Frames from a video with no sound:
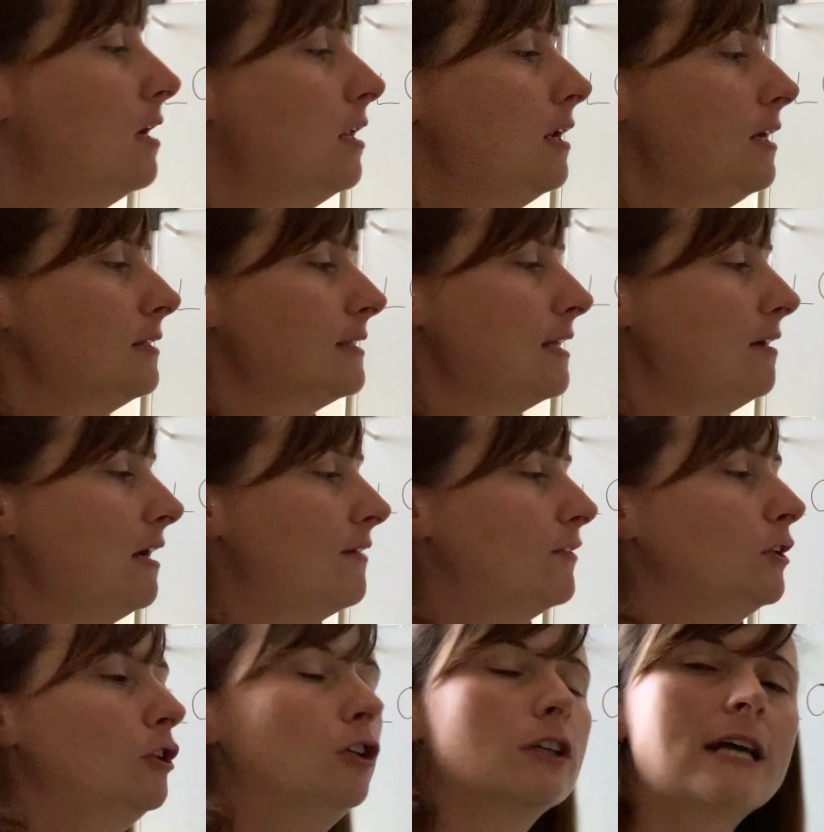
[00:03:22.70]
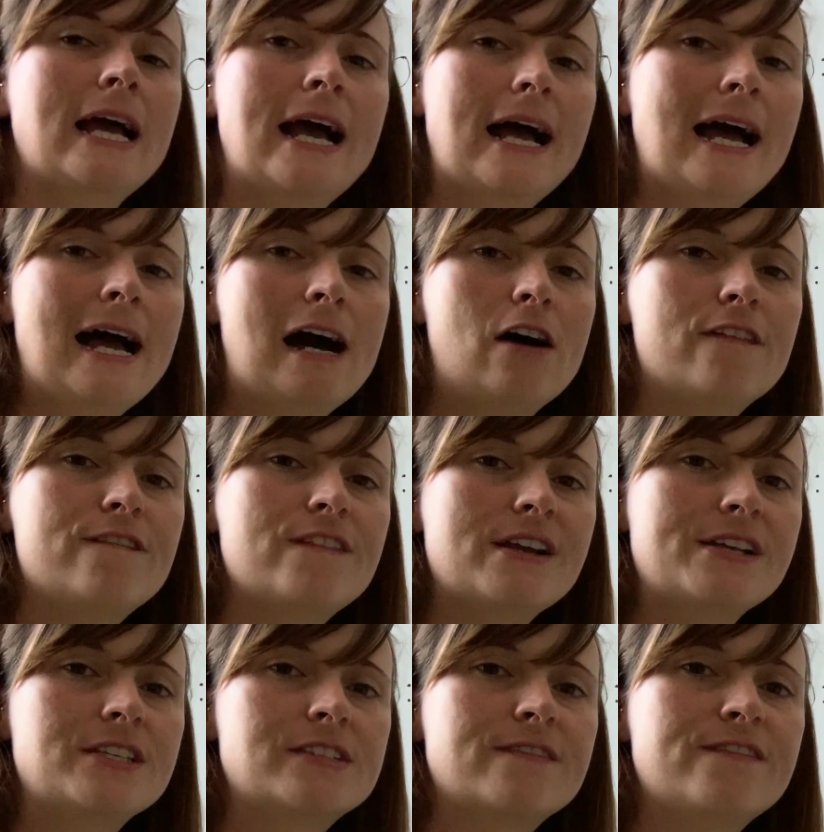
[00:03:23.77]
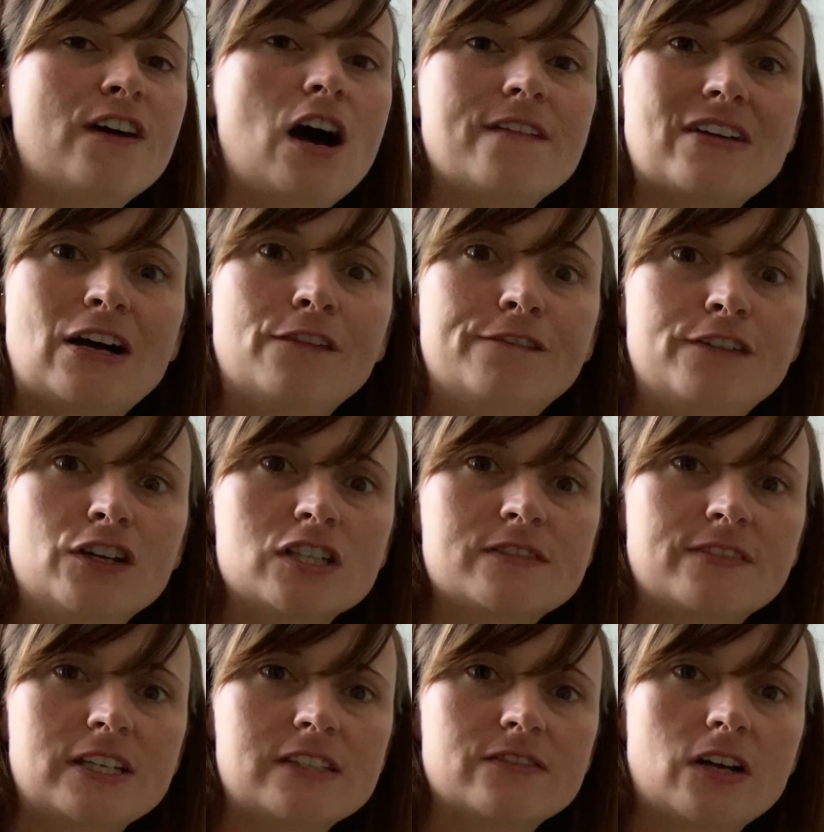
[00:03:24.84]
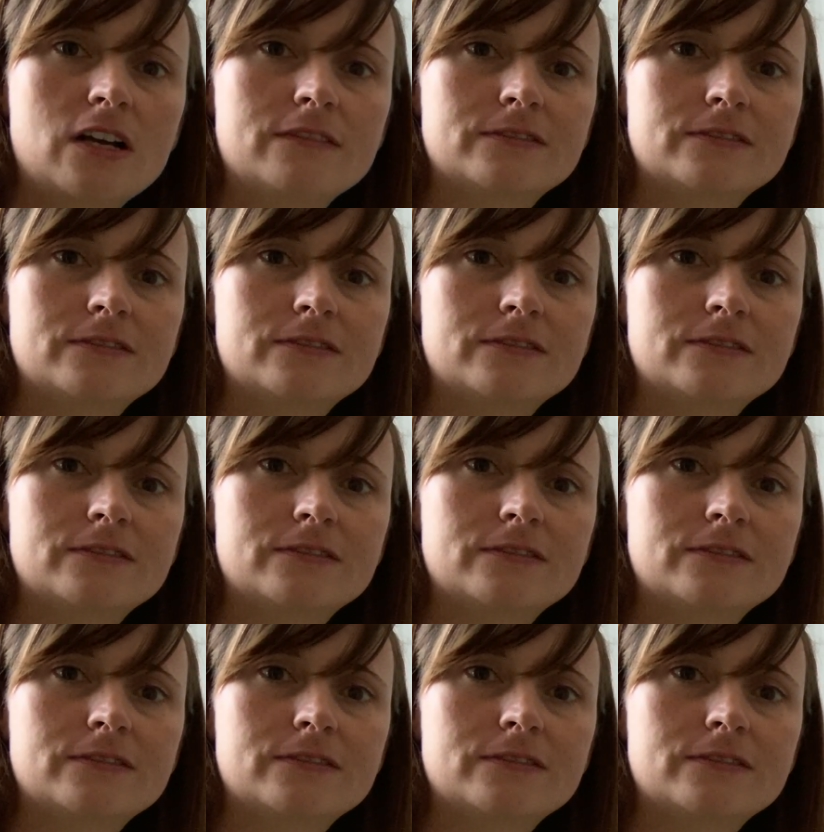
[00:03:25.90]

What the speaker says: Let's now have a look at our phase 5, our first phase 5.